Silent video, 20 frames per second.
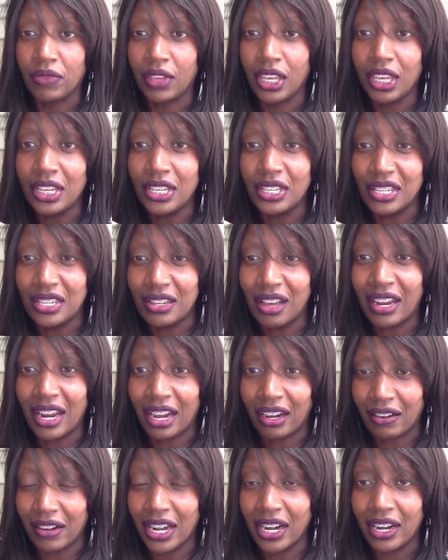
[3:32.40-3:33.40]
is not
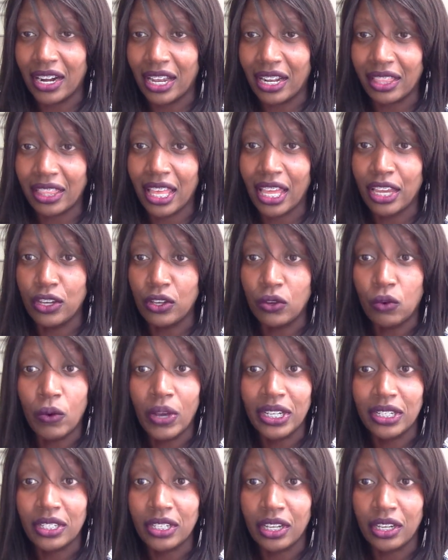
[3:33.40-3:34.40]
accredited, then you
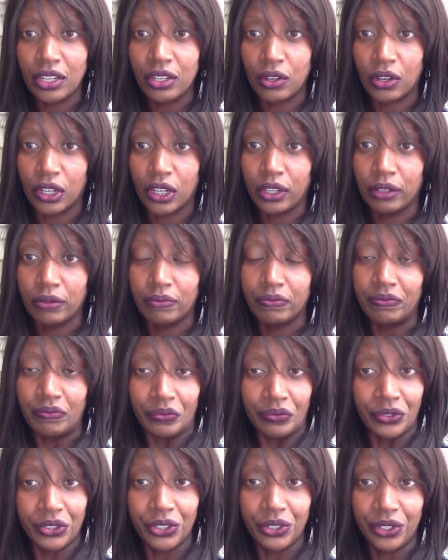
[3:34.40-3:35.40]
wasted your
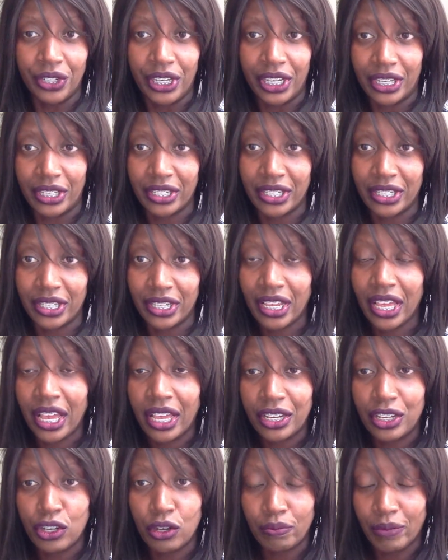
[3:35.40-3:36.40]
2 years
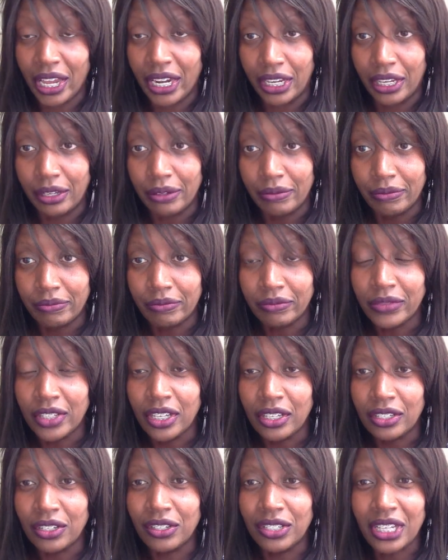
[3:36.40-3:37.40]
and your money.
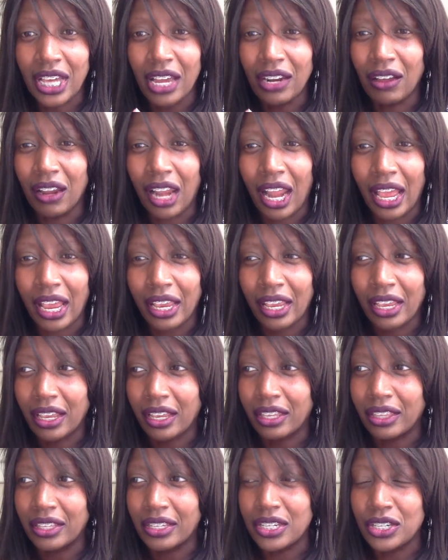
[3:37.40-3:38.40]
So it's kind of like
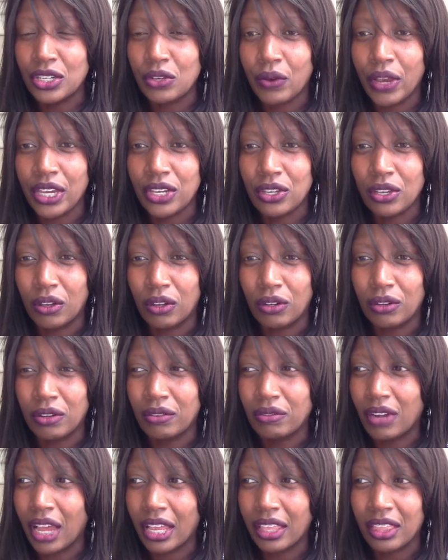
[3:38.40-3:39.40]
the
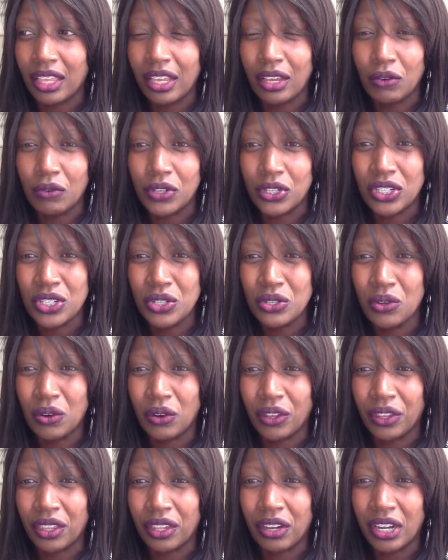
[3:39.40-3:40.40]
situation, I think it was 2
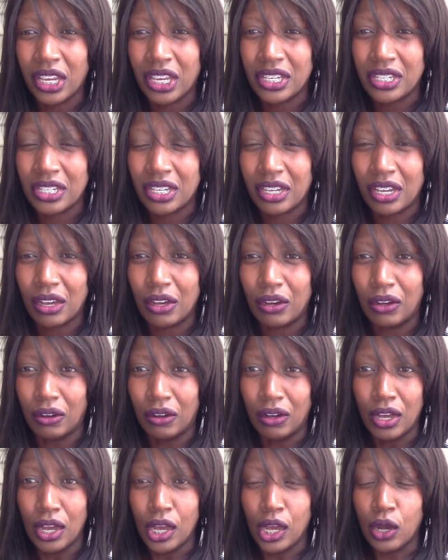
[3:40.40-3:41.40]
or 3 years ago
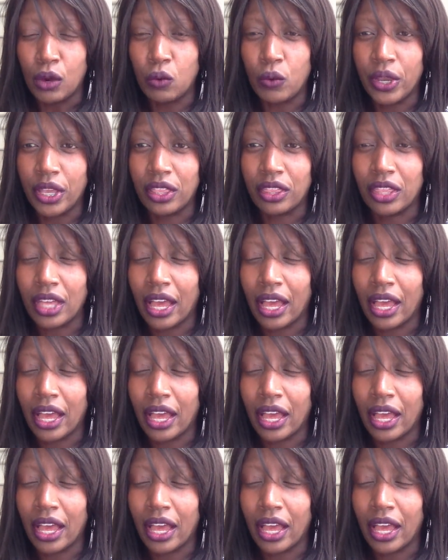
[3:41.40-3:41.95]
with